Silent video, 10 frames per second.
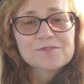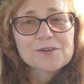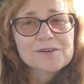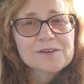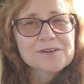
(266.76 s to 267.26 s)

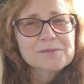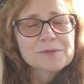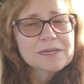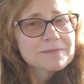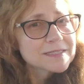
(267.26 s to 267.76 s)
for
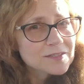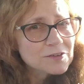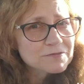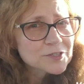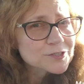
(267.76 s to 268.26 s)
putting
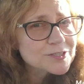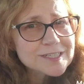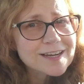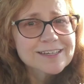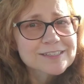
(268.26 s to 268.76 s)
myself
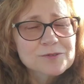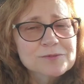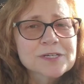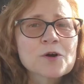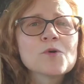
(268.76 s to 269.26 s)
first? I
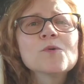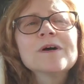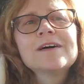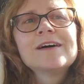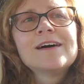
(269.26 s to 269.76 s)
don't know.
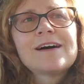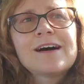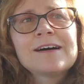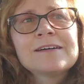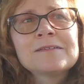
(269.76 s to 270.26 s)

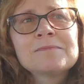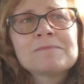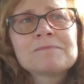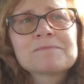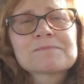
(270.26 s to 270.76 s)

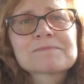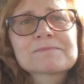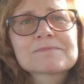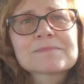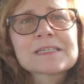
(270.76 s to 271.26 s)
Um,
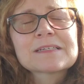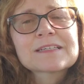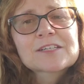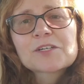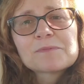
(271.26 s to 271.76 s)

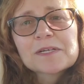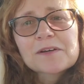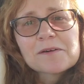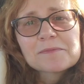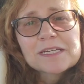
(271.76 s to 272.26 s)
it could be a
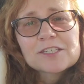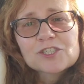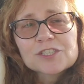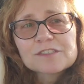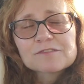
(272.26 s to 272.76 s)

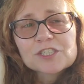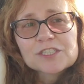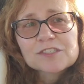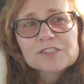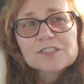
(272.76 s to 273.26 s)
combination of
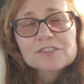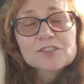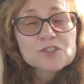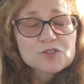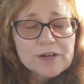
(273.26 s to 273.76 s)
just
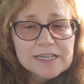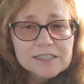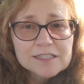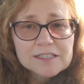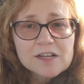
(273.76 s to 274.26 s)

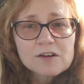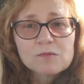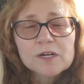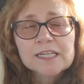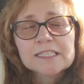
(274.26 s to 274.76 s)
stress, not
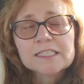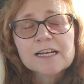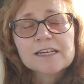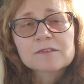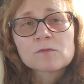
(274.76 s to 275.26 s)
wanting to
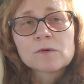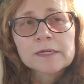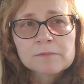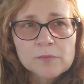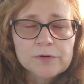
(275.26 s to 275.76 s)
add
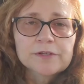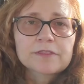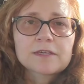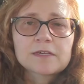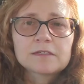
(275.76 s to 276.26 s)
one more
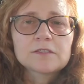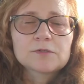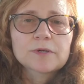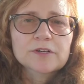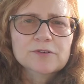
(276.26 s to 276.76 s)
thing
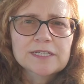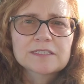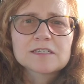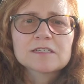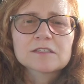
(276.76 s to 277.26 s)
to our
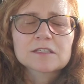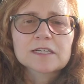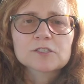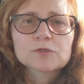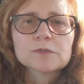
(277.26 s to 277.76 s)
crazy
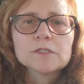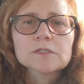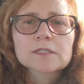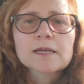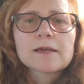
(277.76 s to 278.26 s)

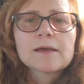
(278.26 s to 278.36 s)
schedules,